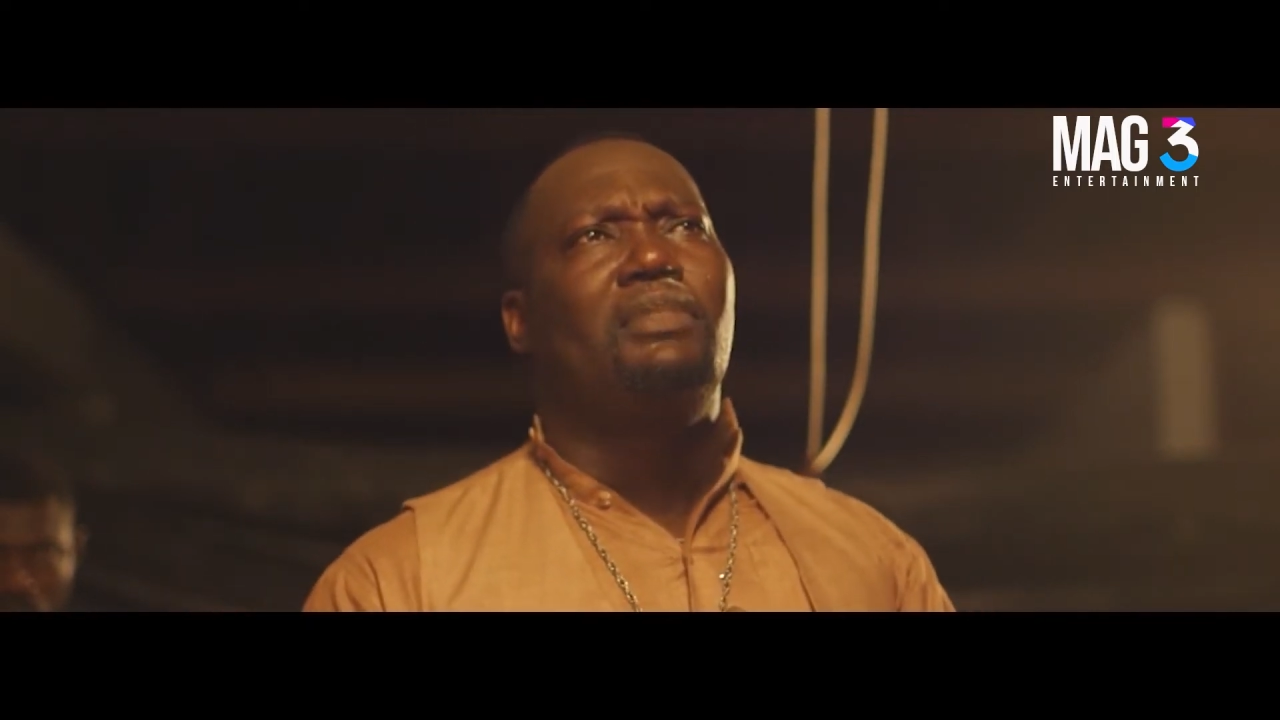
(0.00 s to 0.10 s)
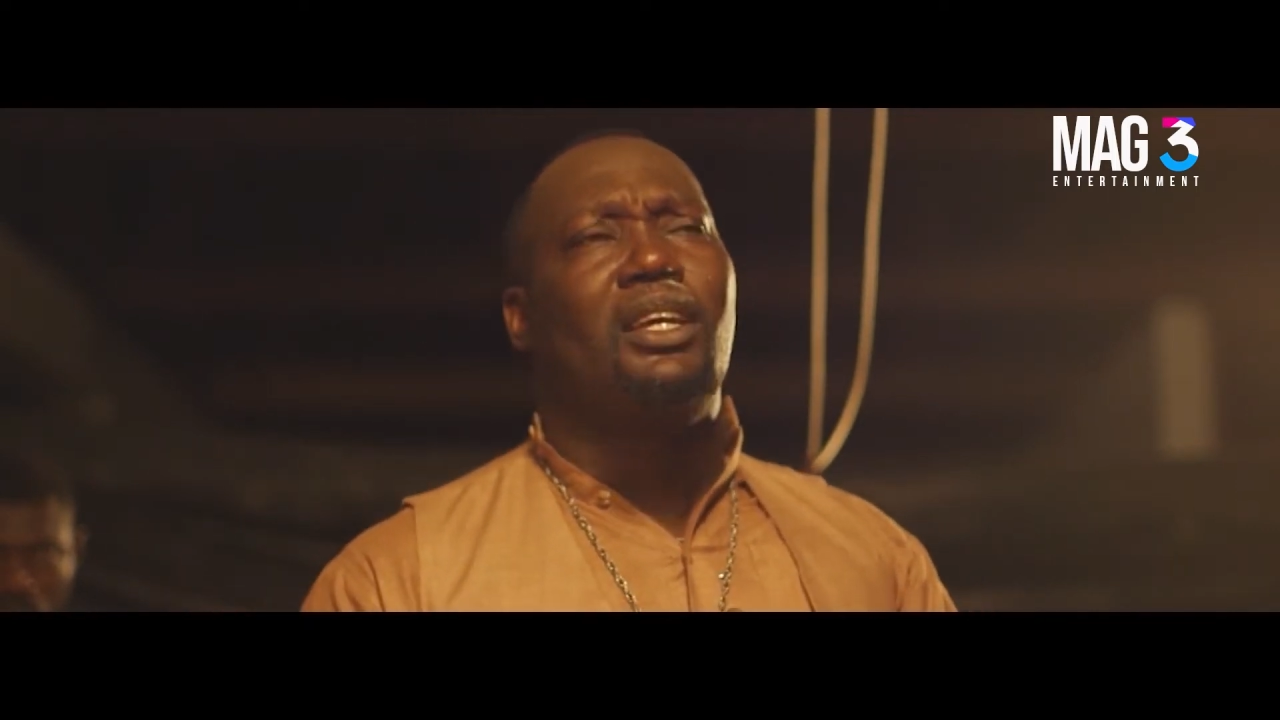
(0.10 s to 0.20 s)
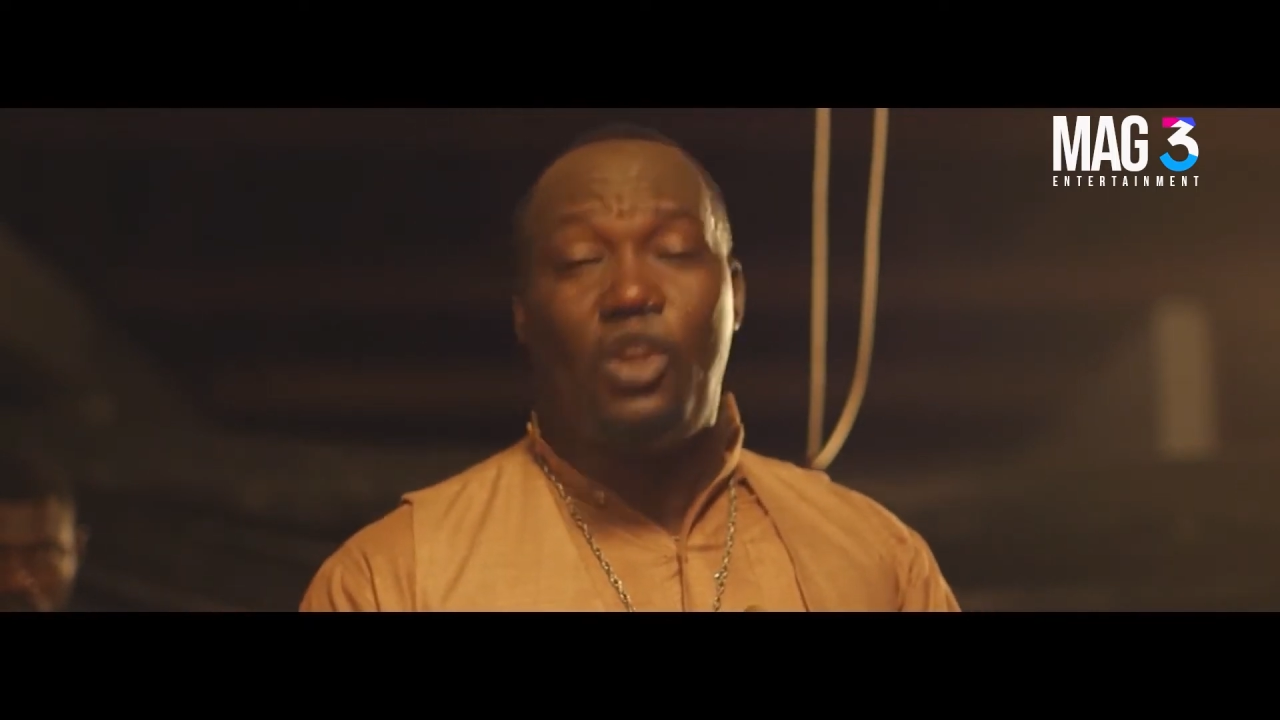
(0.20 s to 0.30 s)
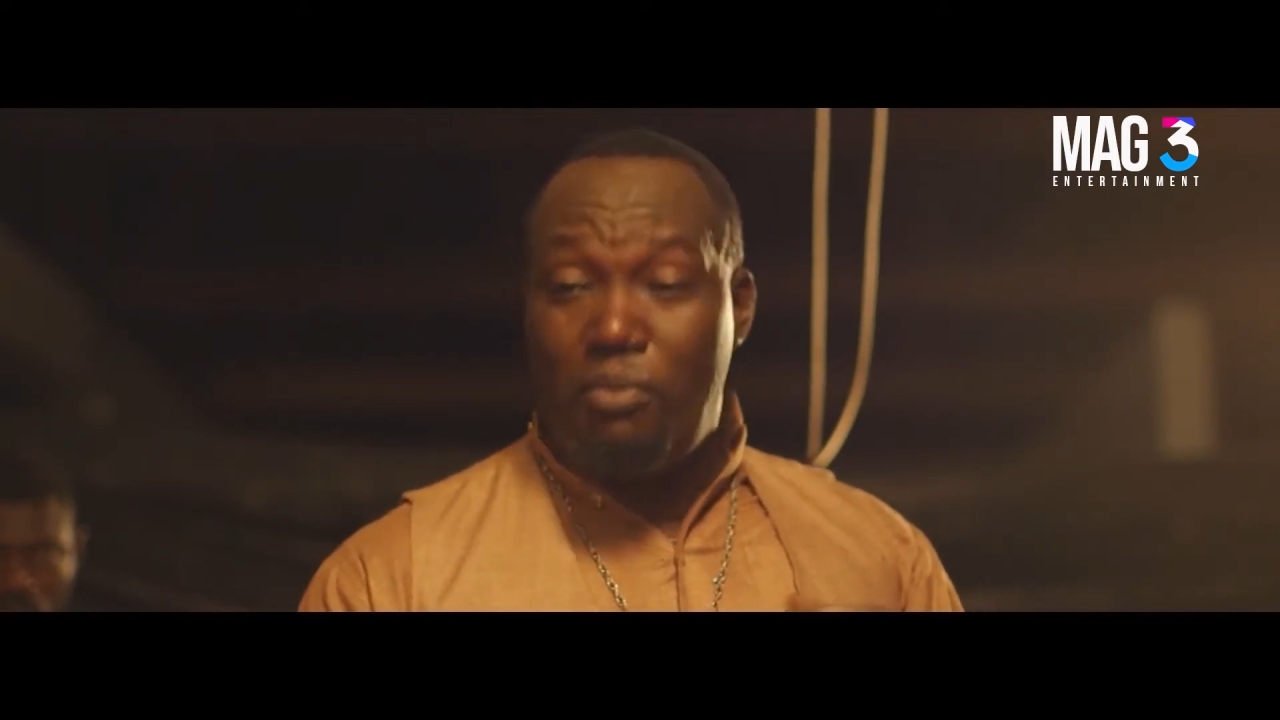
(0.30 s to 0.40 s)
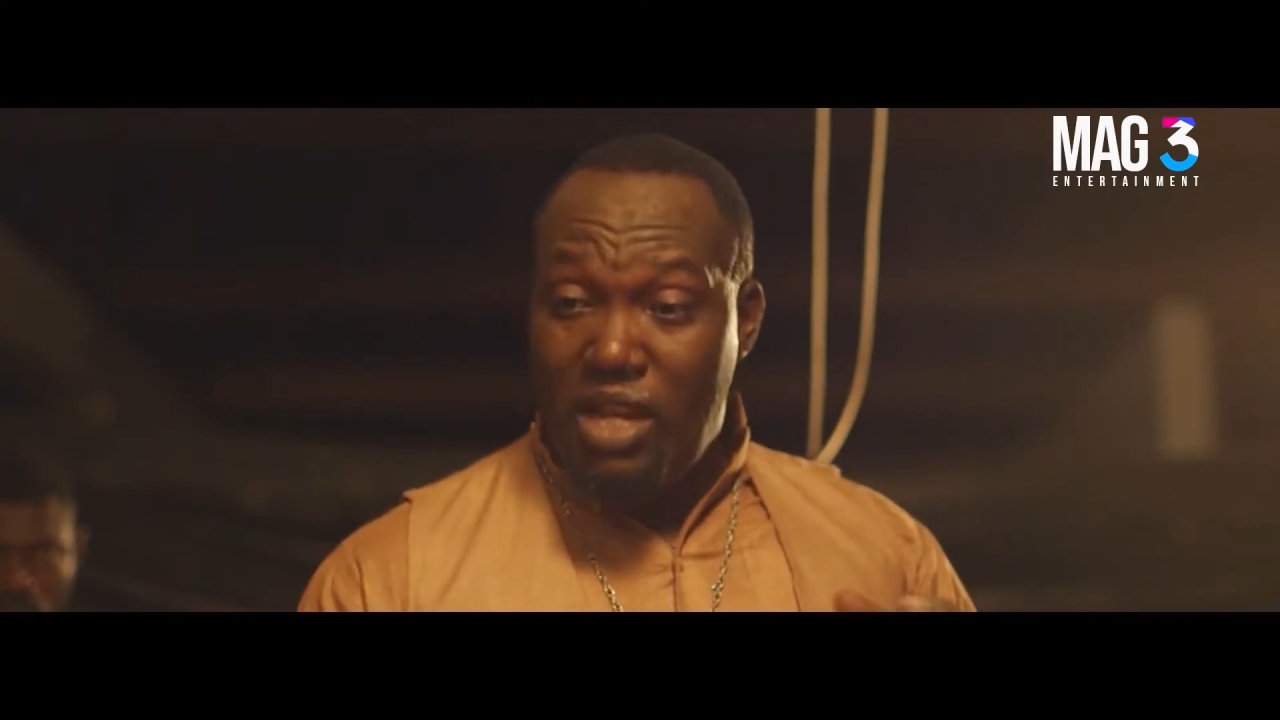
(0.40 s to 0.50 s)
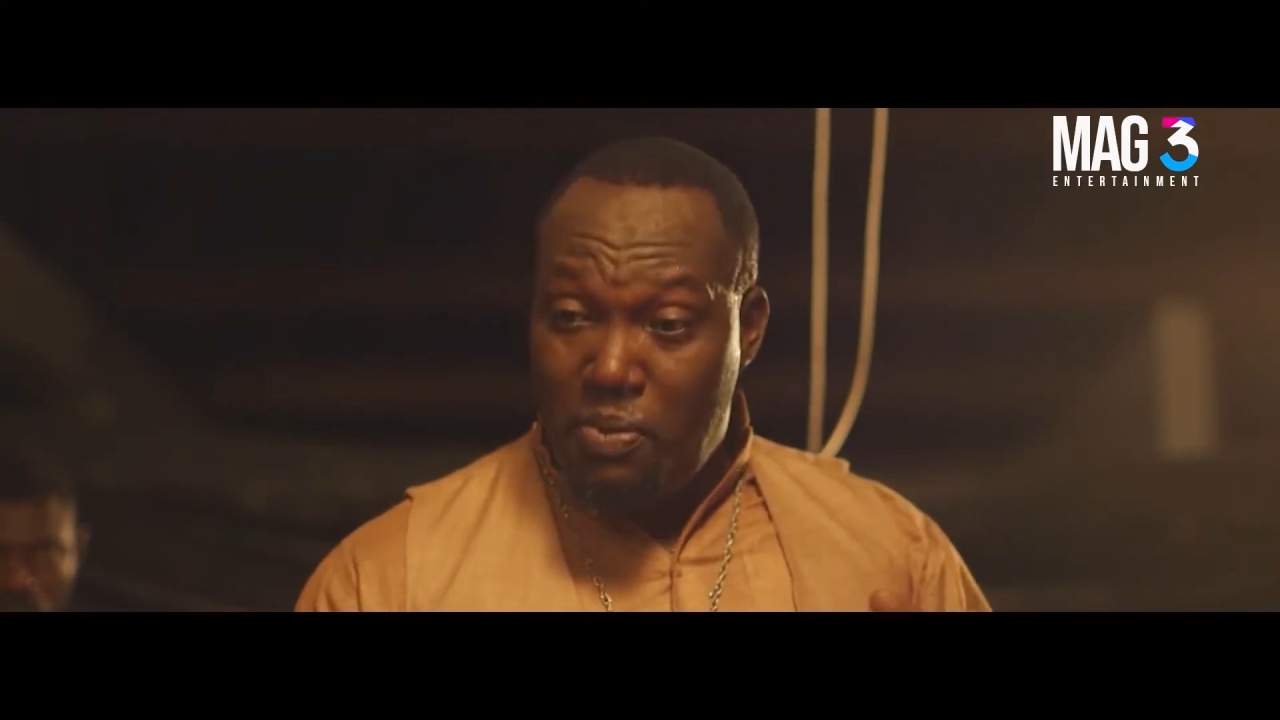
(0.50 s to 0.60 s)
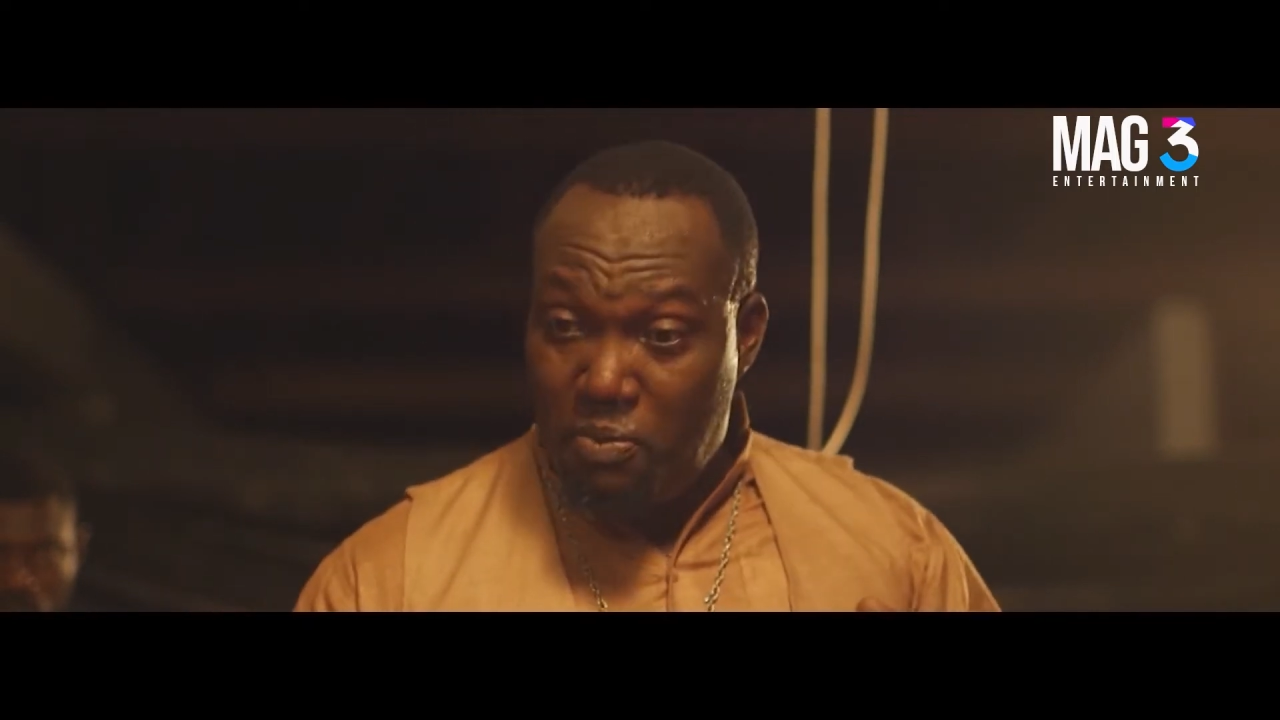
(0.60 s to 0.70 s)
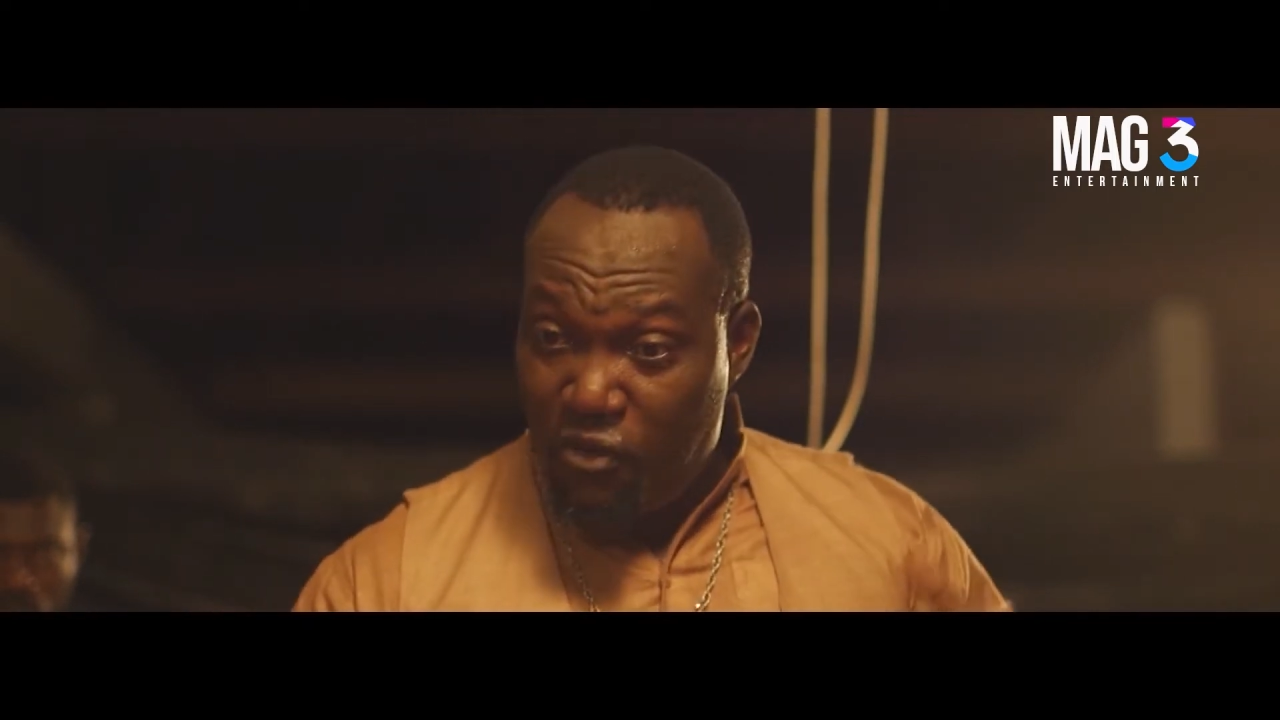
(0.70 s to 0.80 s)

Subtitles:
You know, many people